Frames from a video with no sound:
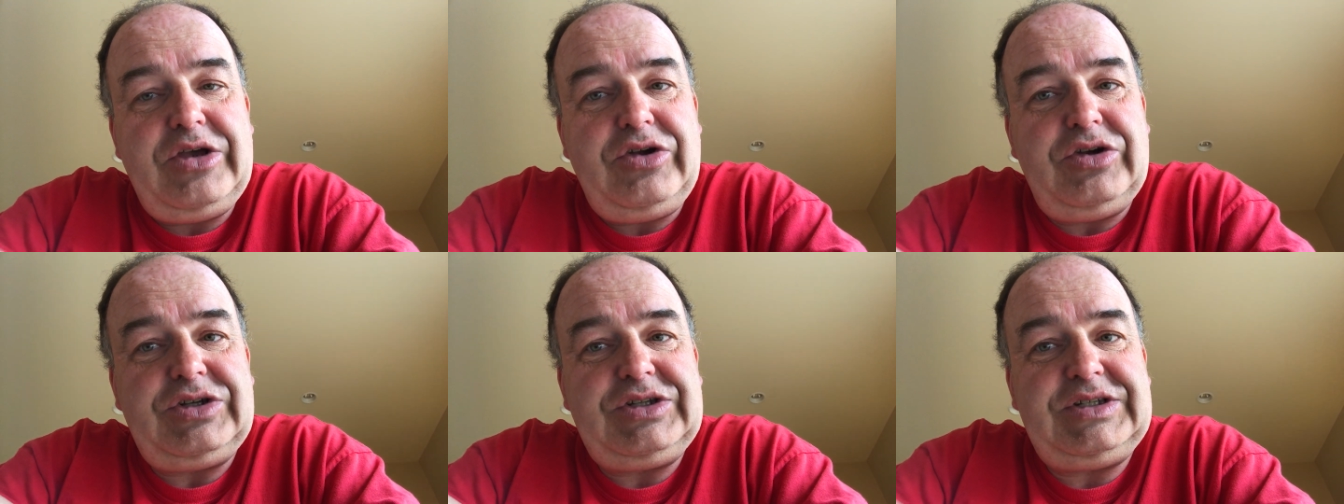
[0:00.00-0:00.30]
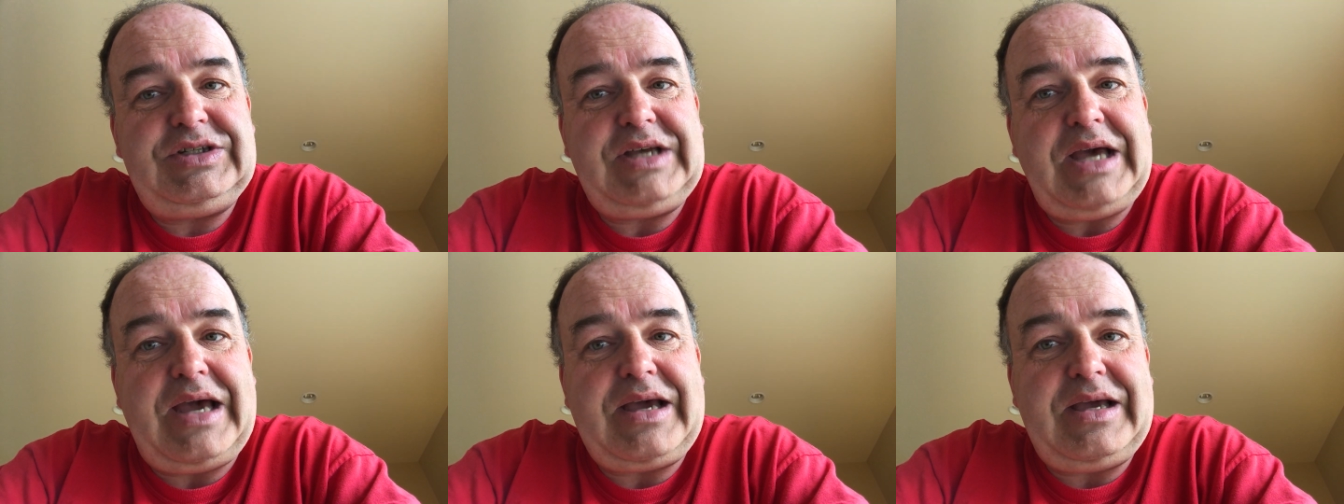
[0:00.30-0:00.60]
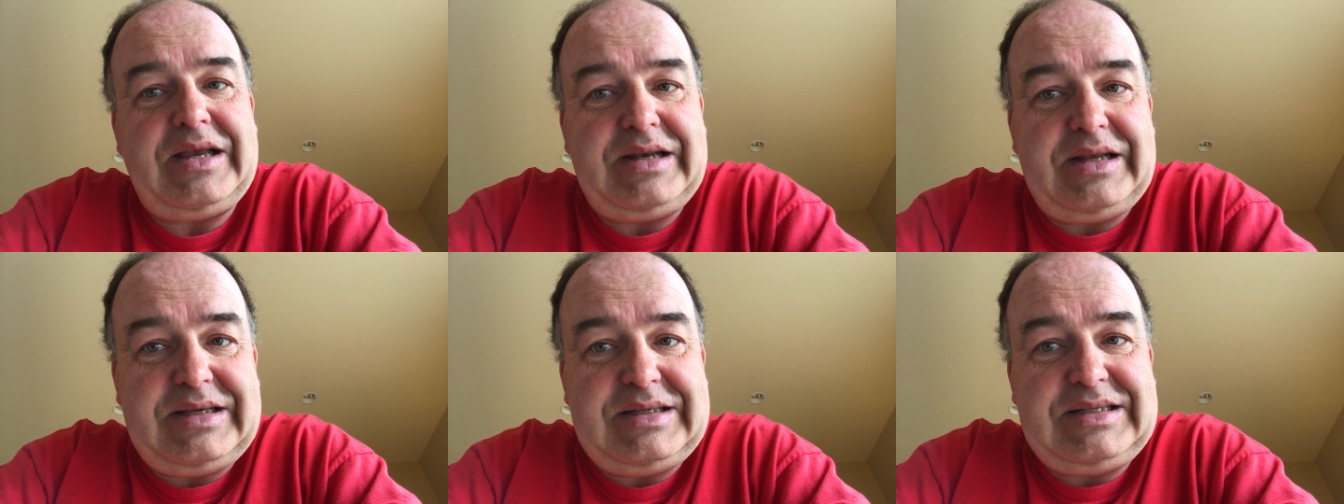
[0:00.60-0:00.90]
your
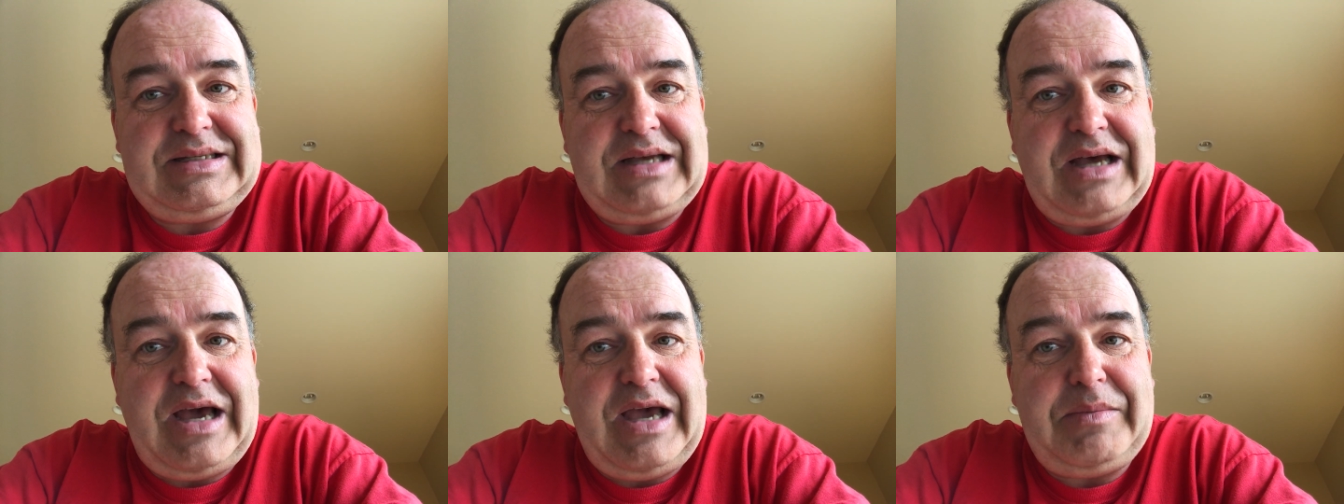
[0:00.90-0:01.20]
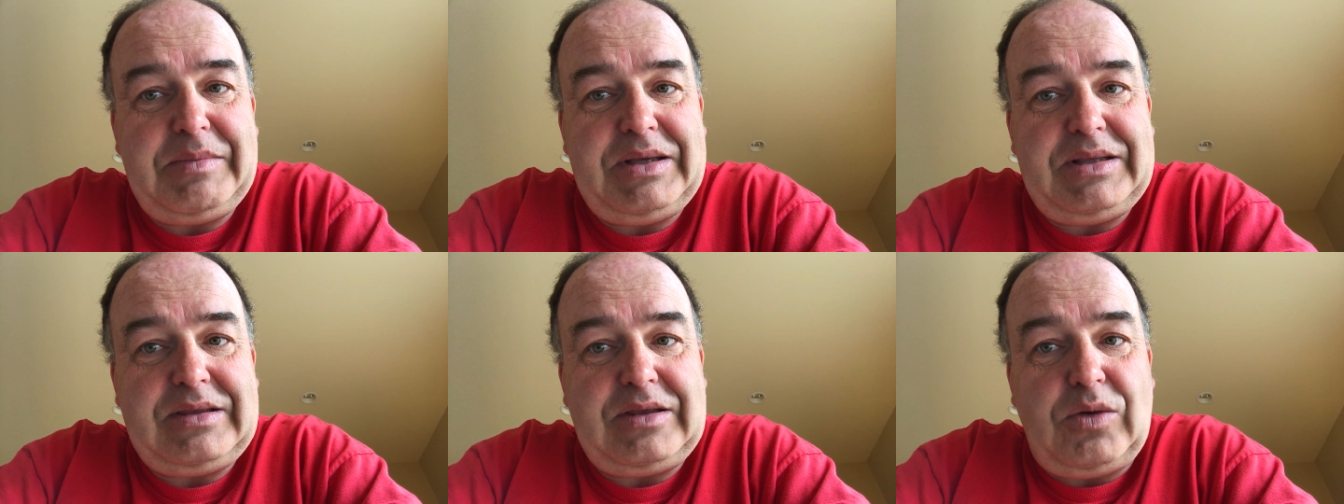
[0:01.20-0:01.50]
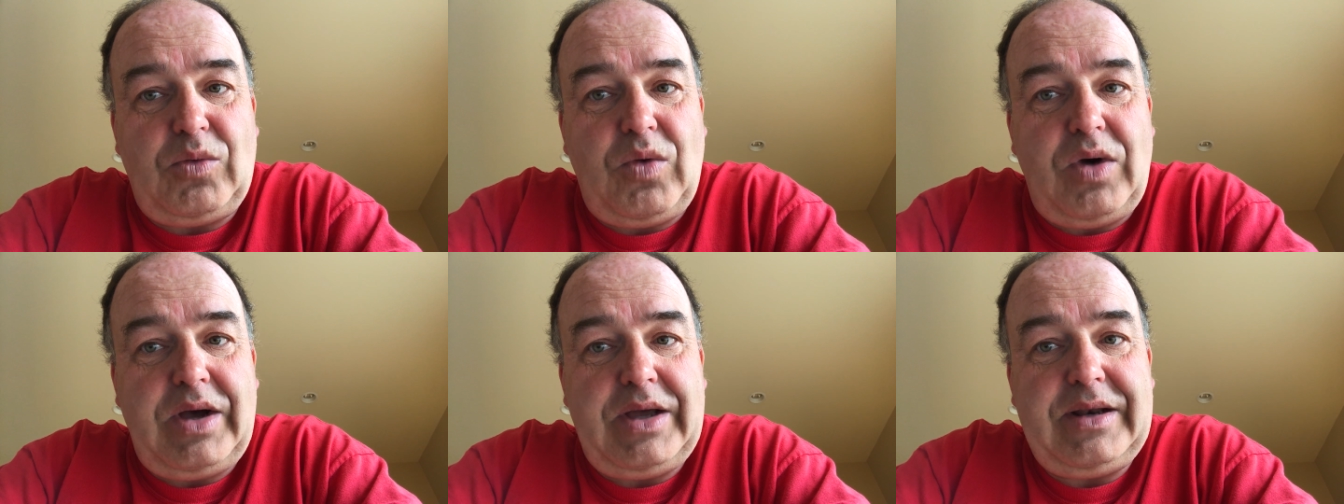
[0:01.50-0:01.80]
second assignment,
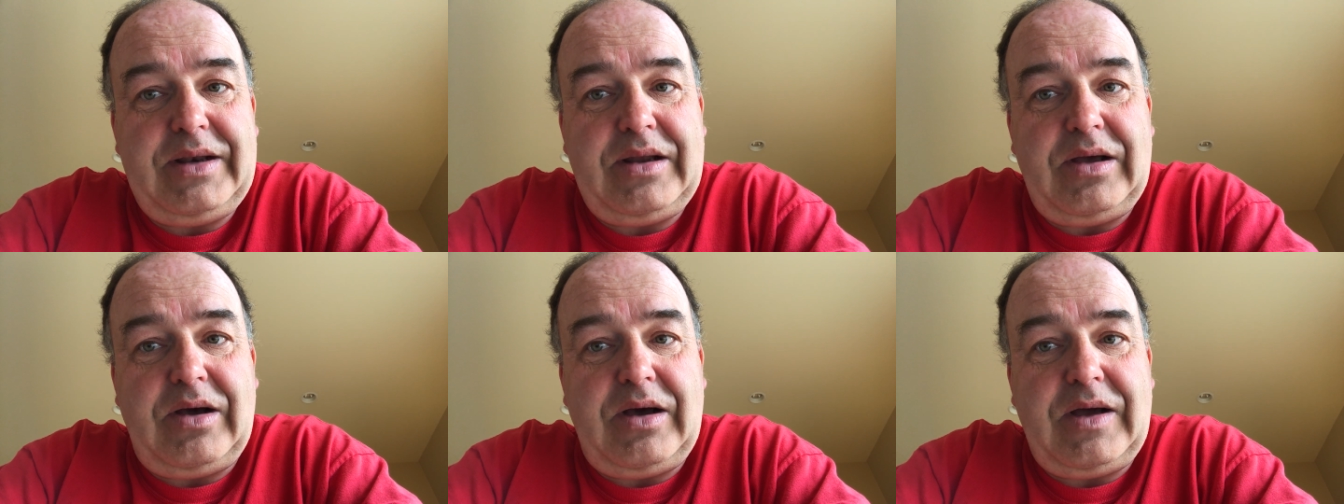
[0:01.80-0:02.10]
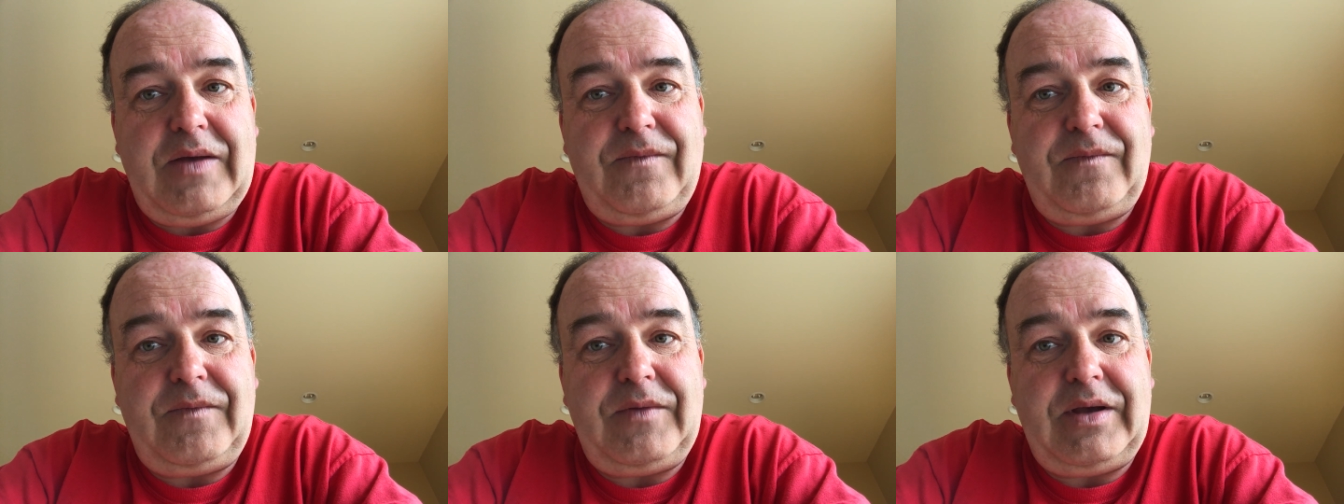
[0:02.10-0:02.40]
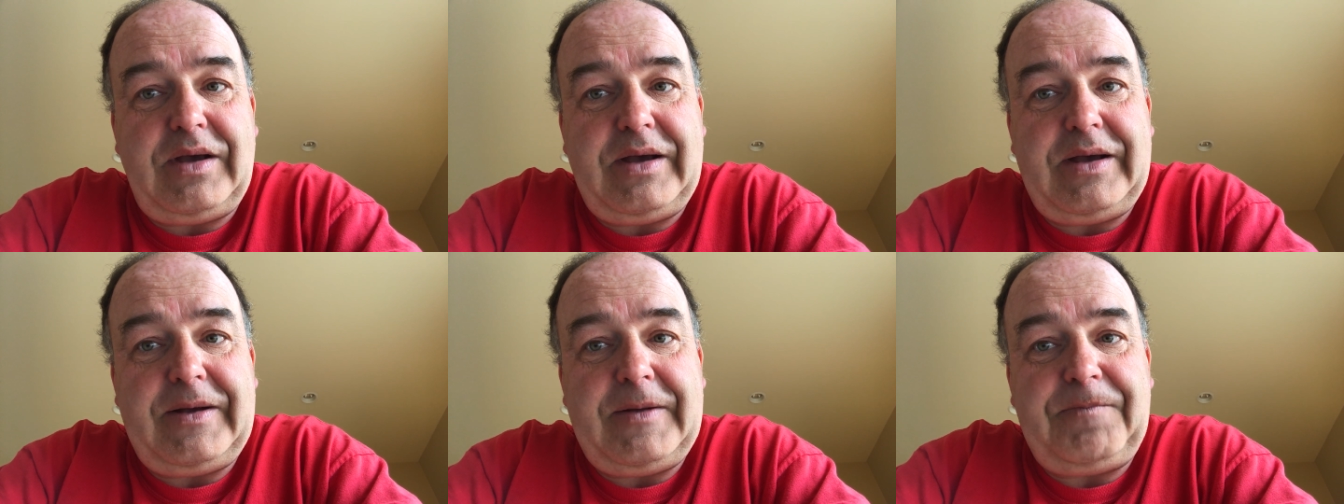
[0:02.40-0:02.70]
the one on,
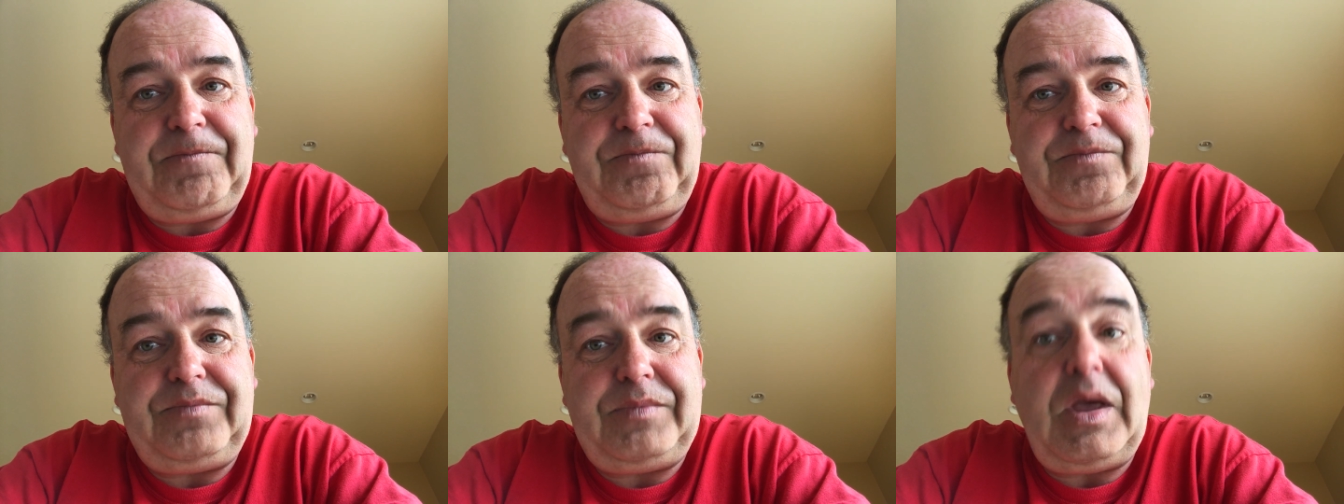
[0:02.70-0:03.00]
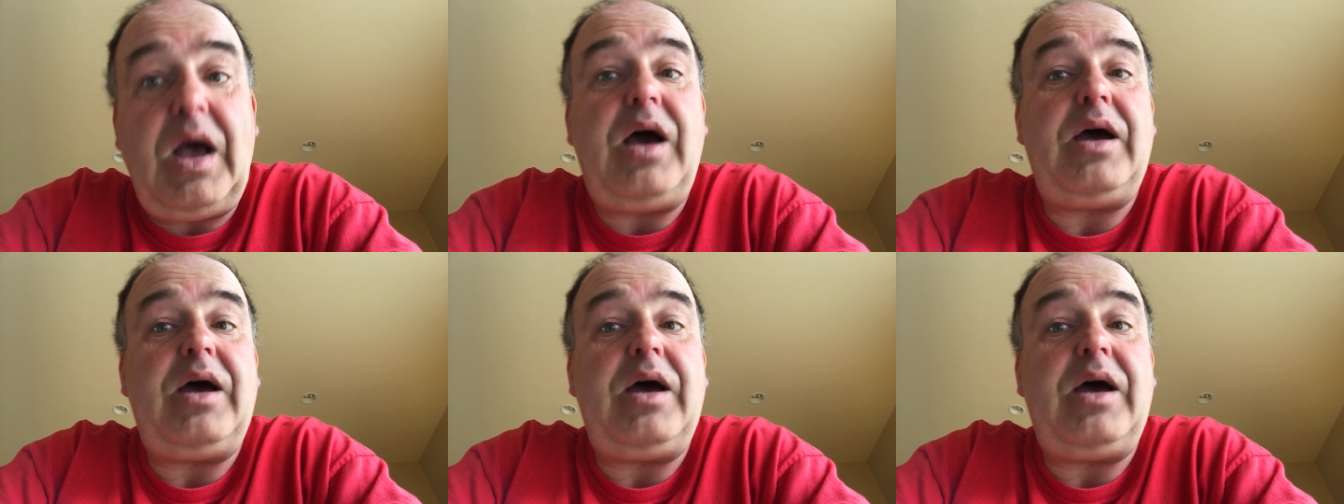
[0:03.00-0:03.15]
um,